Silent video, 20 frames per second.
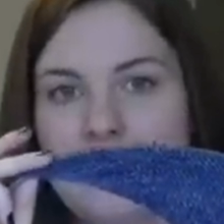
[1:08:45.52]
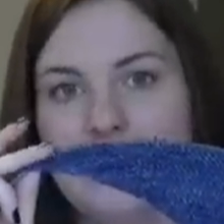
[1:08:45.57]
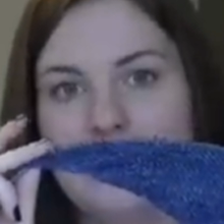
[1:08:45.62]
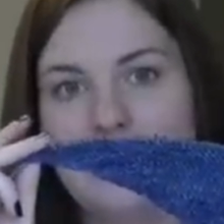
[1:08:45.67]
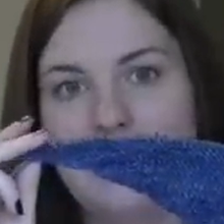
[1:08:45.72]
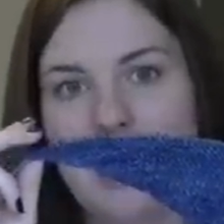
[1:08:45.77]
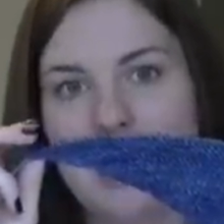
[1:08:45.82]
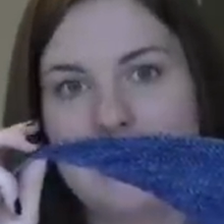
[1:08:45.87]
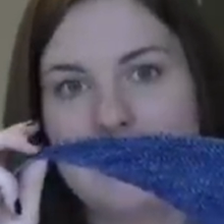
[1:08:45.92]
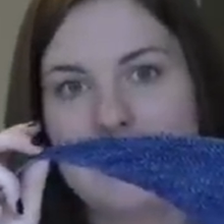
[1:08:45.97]
So
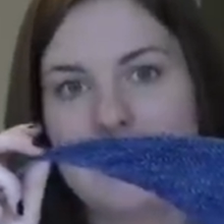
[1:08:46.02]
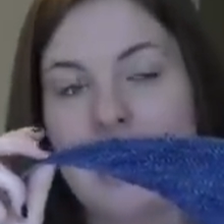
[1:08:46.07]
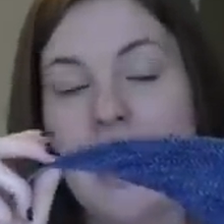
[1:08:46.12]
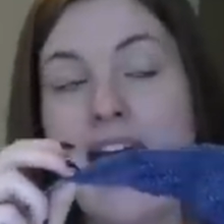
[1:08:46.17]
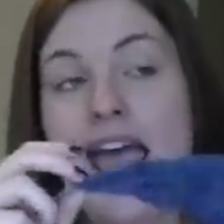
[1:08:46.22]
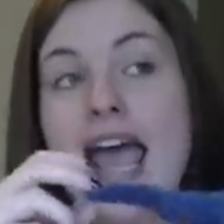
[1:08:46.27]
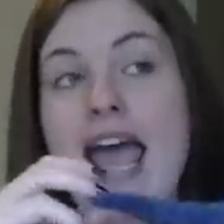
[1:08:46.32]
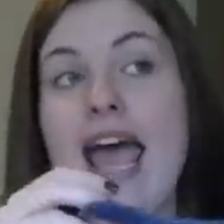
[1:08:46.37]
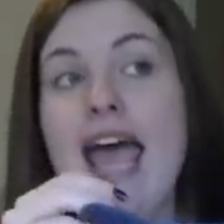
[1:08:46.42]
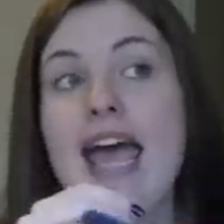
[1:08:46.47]
yes,
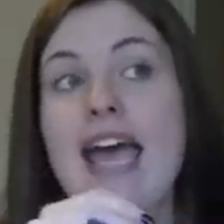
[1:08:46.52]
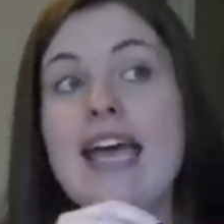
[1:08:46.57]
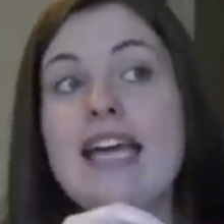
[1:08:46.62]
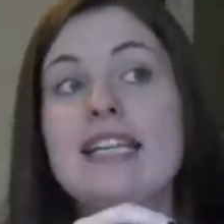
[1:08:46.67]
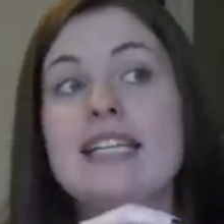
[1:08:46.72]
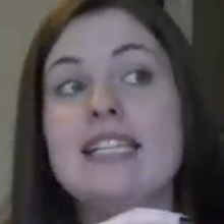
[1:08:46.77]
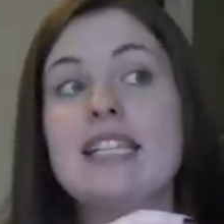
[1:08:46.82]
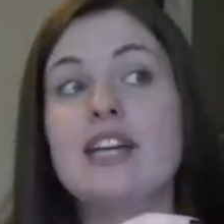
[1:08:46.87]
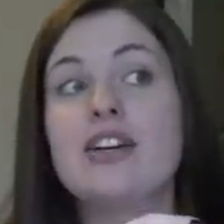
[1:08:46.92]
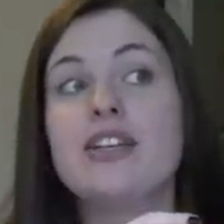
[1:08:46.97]

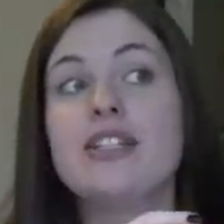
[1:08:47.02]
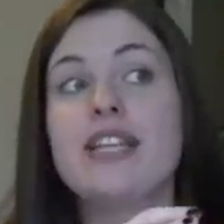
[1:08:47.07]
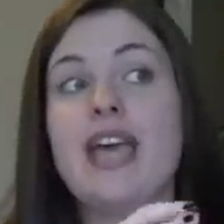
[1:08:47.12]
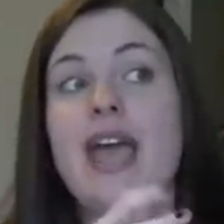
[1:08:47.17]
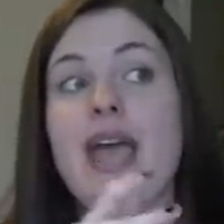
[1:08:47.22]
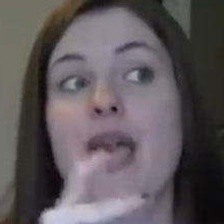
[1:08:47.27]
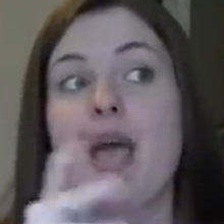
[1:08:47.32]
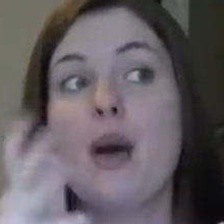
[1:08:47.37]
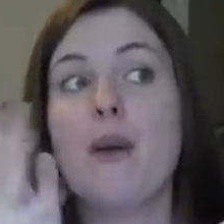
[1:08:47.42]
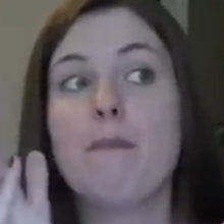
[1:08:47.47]
and there is
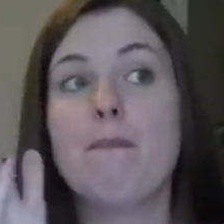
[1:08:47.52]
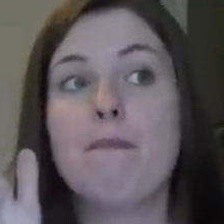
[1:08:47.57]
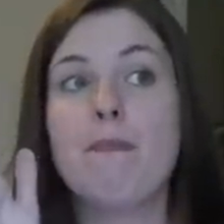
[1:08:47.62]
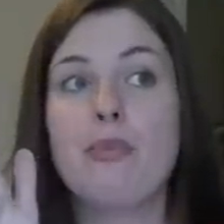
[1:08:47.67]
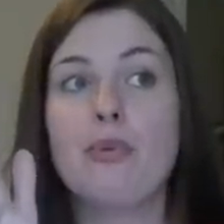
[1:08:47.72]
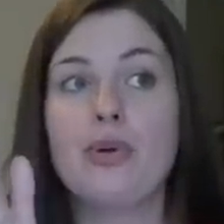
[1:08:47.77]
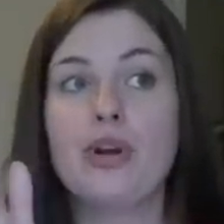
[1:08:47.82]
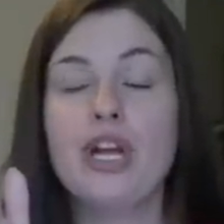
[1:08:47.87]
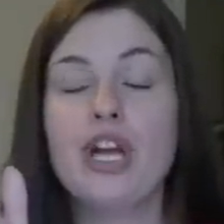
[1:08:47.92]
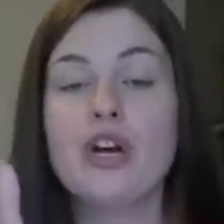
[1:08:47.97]
a
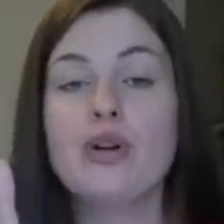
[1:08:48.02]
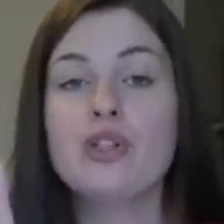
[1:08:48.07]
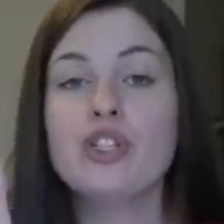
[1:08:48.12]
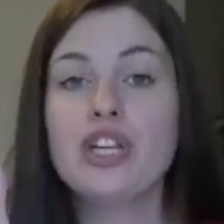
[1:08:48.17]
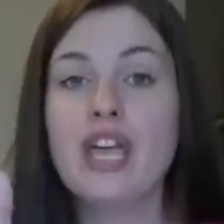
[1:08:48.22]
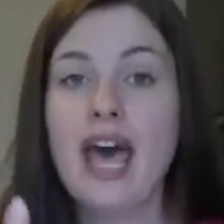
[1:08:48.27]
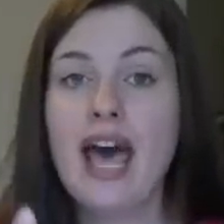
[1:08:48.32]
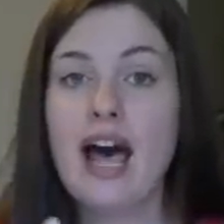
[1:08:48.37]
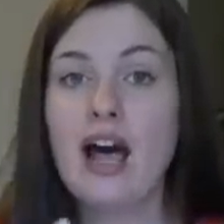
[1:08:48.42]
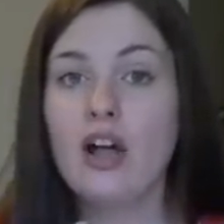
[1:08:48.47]
brioche
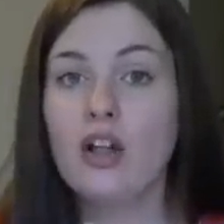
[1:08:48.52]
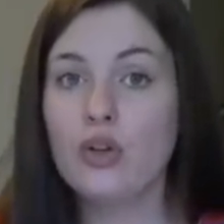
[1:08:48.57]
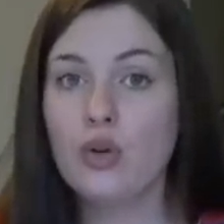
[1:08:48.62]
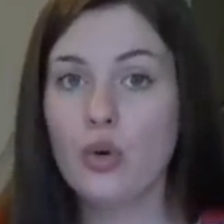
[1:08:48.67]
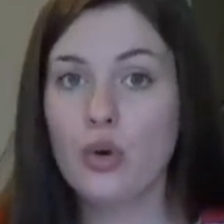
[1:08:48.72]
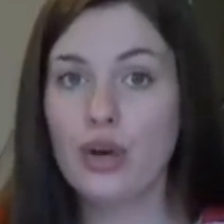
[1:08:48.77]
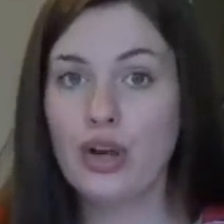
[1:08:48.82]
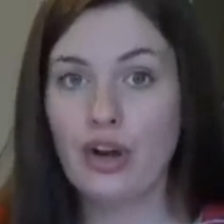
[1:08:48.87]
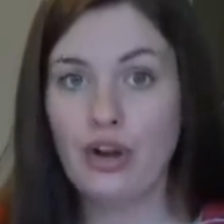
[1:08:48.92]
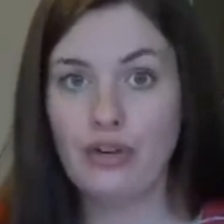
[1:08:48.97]
KAL
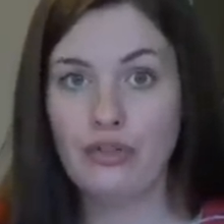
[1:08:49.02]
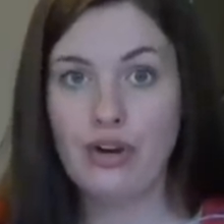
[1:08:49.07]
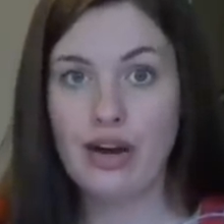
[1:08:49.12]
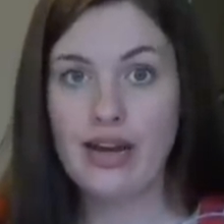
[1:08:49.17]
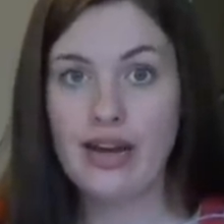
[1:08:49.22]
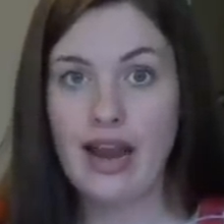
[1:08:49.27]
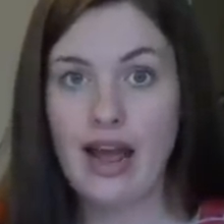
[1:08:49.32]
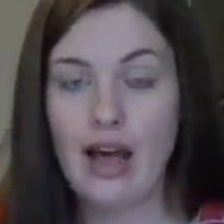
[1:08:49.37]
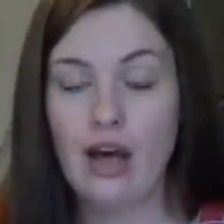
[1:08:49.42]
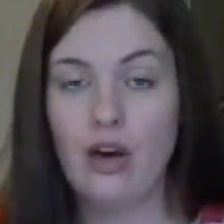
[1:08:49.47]
going on
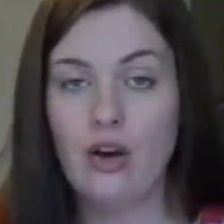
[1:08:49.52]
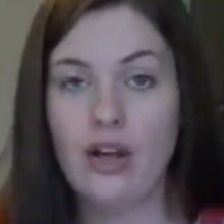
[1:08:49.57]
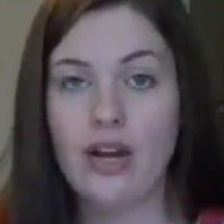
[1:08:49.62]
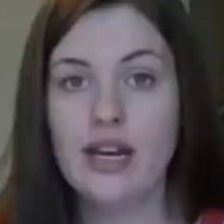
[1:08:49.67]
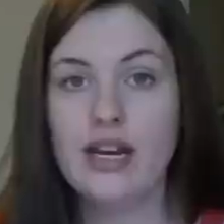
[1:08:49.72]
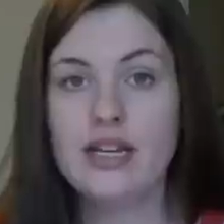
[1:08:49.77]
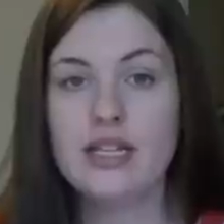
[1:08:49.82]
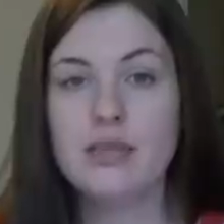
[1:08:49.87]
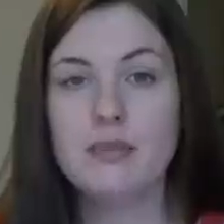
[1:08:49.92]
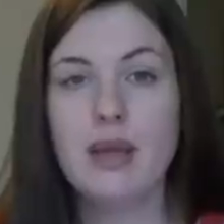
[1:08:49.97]
right now,
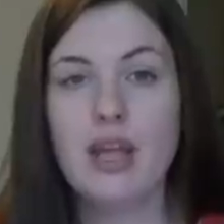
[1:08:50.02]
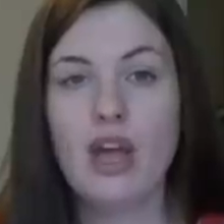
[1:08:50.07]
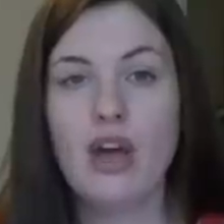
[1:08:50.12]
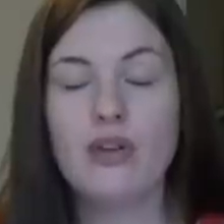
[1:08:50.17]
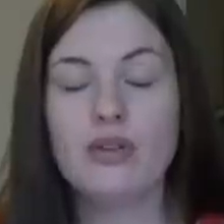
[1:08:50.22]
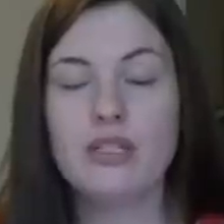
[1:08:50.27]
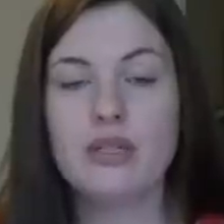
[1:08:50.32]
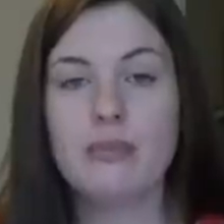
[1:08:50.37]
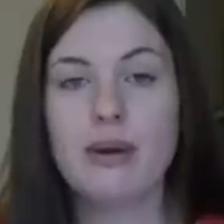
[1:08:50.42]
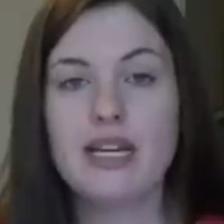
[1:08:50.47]
and it is being
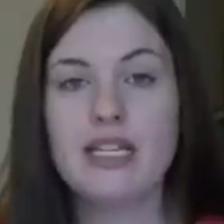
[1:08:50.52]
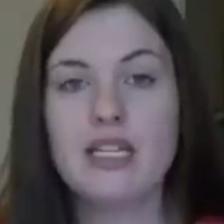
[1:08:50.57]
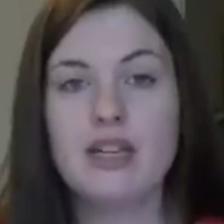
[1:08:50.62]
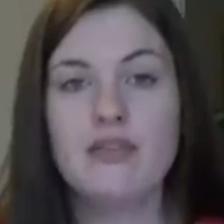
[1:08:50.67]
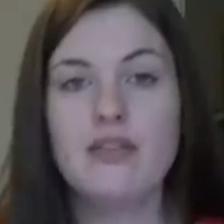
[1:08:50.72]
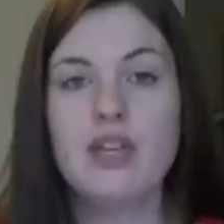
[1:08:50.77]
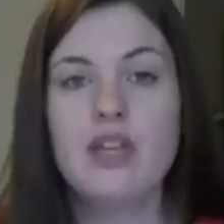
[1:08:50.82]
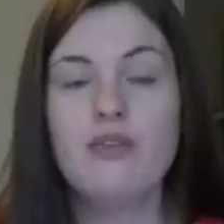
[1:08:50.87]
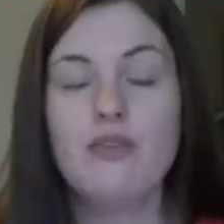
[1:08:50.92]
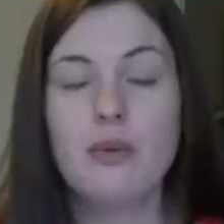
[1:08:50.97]
hosted by
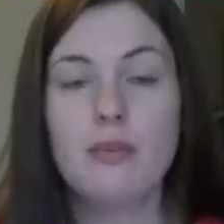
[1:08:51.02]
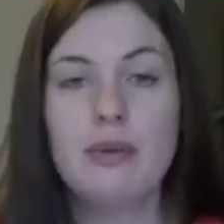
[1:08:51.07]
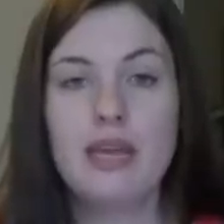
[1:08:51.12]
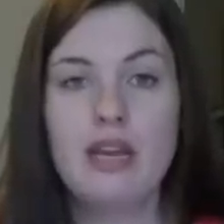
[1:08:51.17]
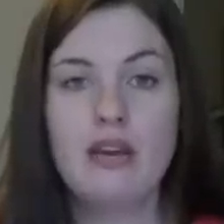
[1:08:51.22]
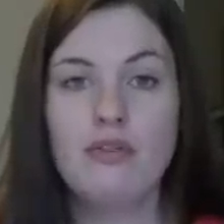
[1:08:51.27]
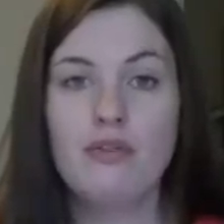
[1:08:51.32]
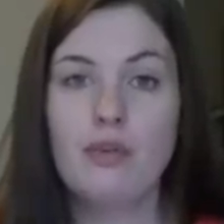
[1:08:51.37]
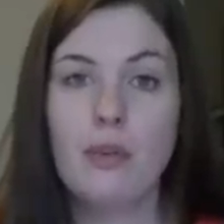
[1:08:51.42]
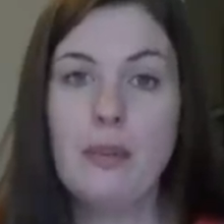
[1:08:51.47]
Tiffany from
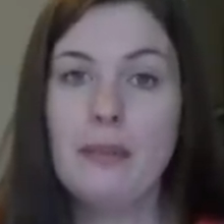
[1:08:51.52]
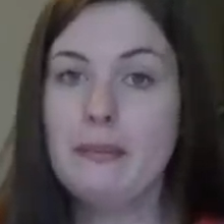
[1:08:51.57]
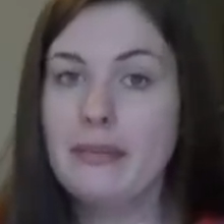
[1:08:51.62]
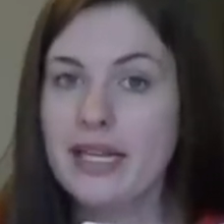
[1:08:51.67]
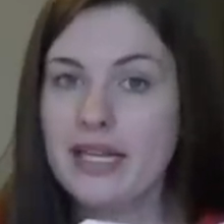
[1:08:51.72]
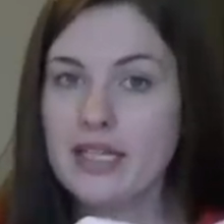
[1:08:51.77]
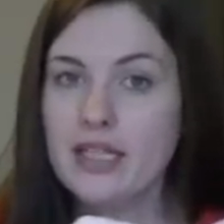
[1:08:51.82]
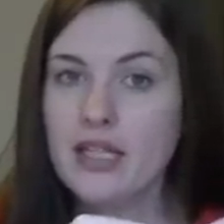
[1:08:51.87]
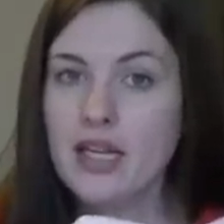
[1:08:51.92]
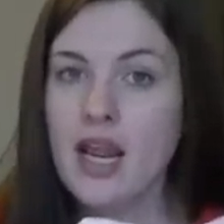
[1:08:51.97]
Knitting from the
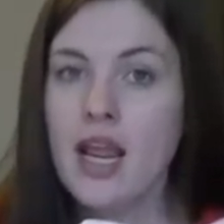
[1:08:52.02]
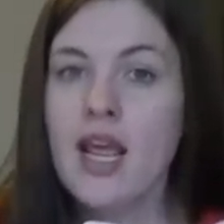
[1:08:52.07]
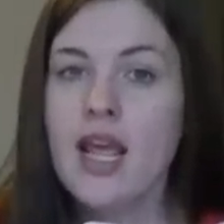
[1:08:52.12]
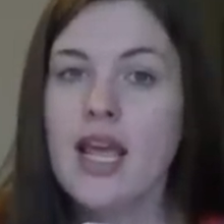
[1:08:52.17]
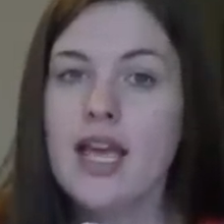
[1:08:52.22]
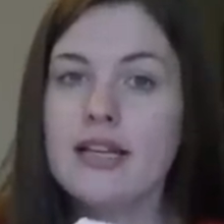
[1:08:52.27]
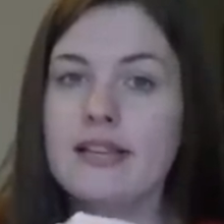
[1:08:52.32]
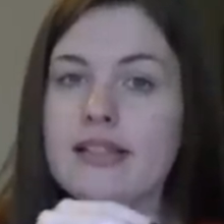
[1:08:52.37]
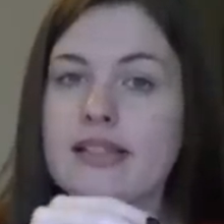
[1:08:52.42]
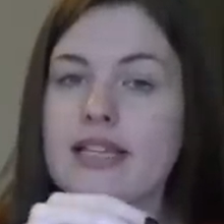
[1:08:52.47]
Mitten
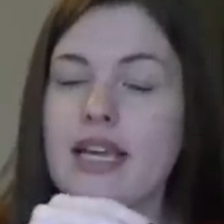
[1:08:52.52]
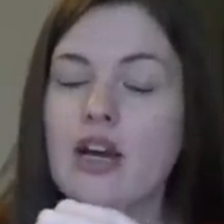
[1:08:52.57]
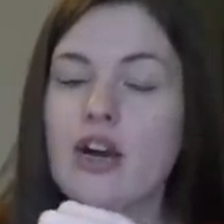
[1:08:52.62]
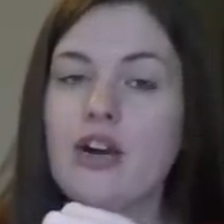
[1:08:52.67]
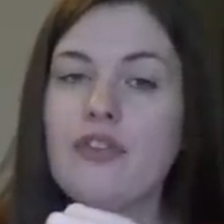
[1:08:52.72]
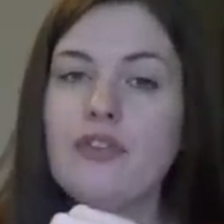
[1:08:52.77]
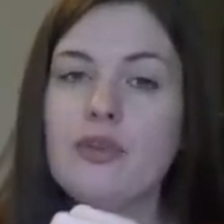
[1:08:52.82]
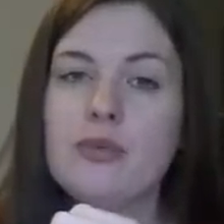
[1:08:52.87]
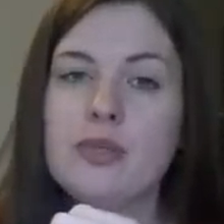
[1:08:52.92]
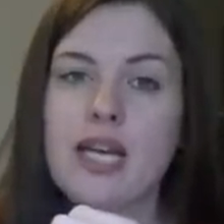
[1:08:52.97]
and
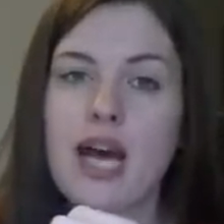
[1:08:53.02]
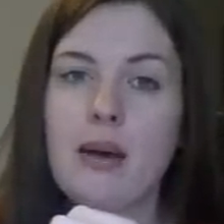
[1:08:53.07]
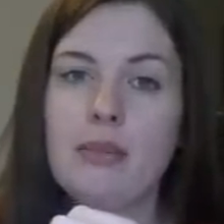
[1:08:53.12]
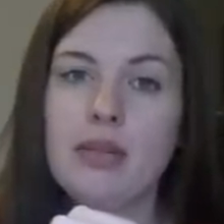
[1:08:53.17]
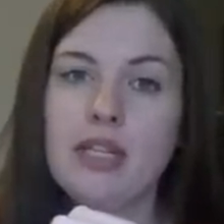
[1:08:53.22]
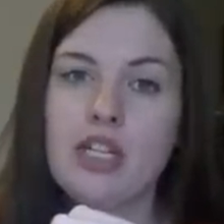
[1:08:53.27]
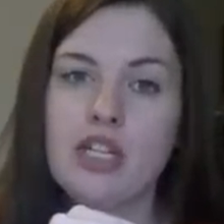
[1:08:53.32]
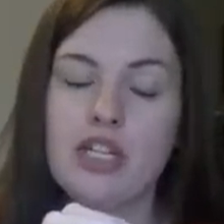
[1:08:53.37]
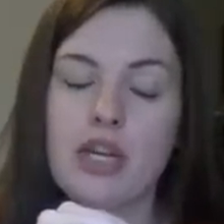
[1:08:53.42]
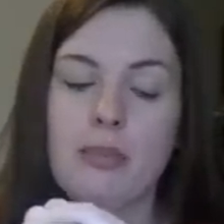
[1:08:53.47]
Sarah from
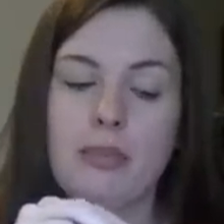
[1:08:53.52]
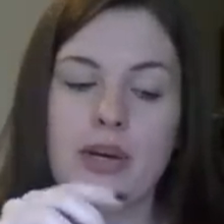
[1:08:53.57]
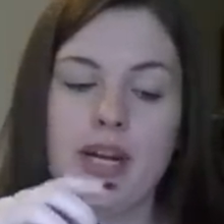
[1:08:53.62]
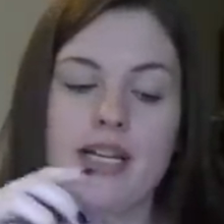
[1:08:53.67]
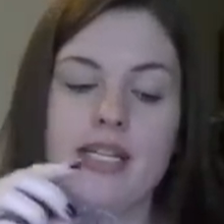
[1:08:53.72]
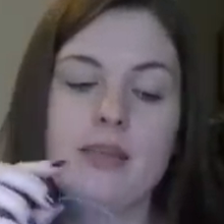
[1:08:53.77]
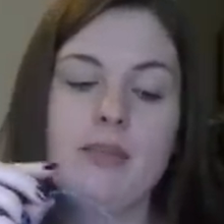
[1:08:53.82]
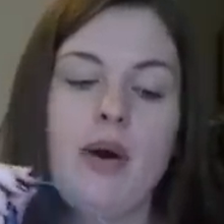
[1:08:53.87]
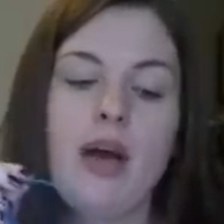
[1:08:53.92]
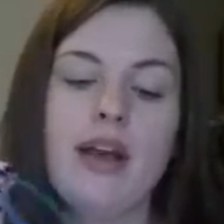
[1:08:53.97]
Dabbling
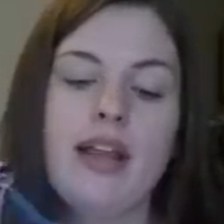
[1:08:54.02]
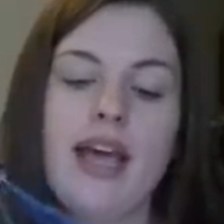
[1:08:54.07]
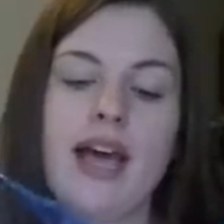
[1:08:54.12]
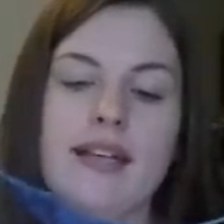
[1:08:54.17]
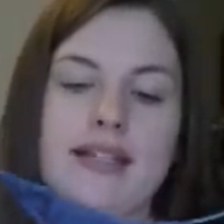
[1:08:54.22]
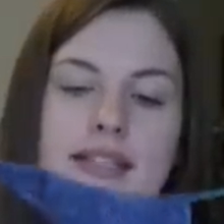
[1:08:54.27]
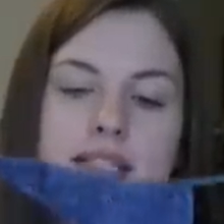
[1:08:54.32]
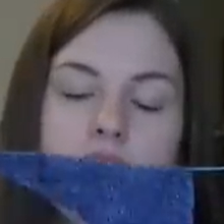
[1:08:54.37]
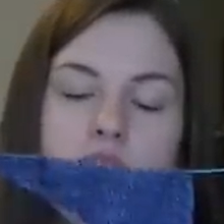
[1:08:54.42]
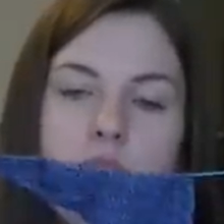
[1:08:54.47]
Shepherdess podcast.